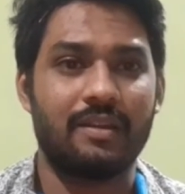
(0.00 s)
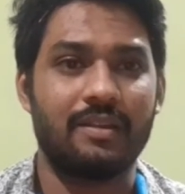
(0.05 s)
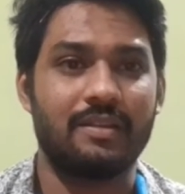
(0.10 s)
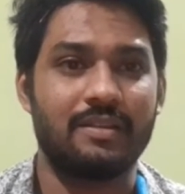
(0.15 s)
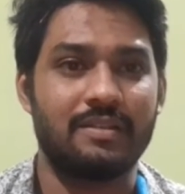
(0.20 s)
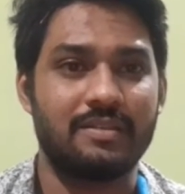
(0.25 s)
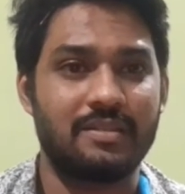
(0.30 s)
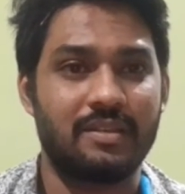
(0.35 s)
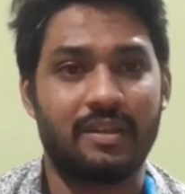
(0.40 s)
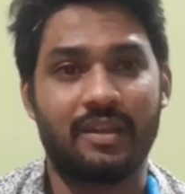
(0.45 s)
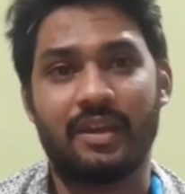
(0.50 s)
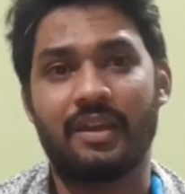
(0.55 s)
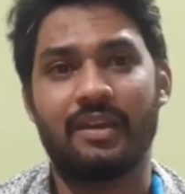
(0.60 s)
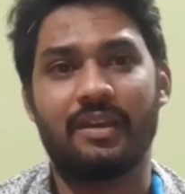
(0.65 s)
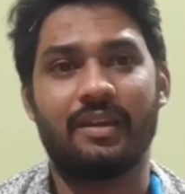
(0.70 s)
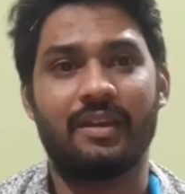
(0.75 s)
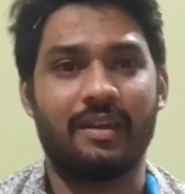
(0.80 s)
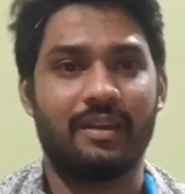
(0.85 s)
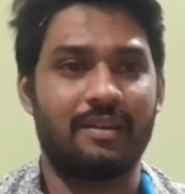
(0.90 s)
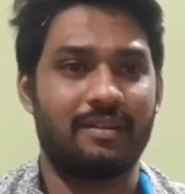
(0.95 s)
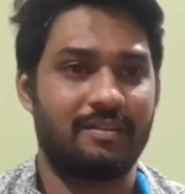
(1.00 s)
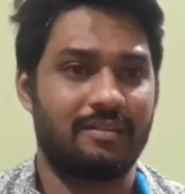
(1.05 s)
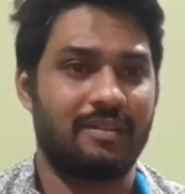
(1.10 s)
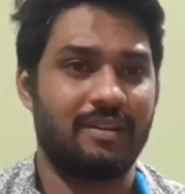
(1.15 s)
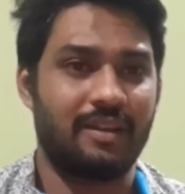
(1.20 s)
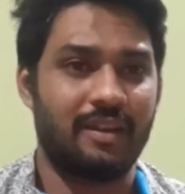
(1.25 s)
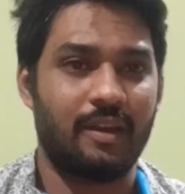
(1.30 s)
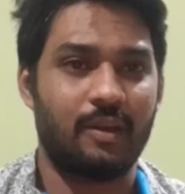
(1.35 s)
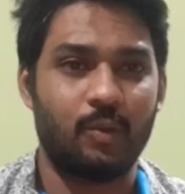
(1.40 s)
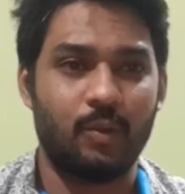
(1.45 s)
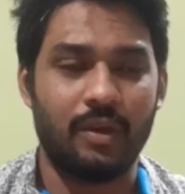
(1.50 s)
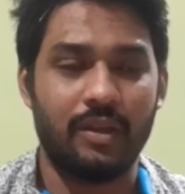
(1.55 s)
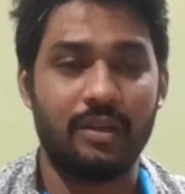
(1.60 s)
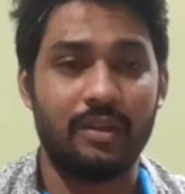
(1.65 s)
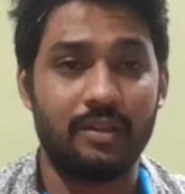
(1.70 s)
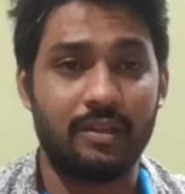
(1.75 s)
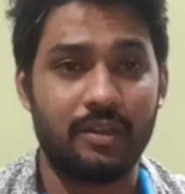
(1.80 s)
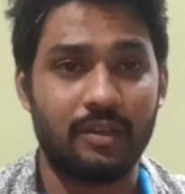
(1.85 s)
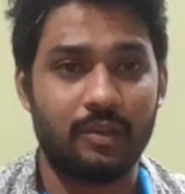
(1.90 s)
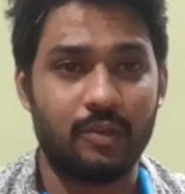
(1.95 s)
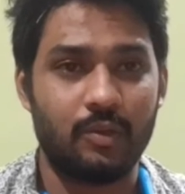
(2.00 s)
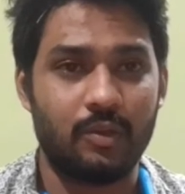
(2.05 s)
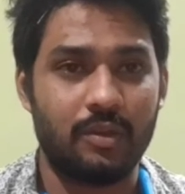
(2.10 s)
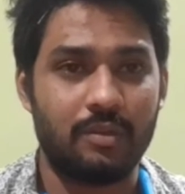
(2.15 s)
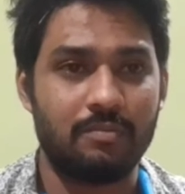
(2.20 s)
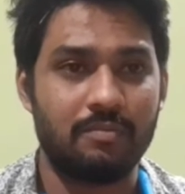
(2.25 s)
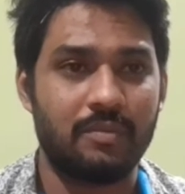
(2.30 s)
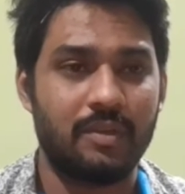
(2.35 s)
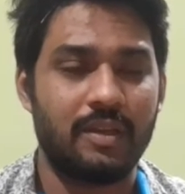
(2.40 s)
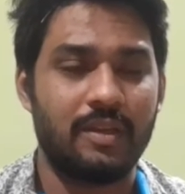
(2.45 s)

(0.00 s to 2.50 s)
he is a king and he can do anything to him.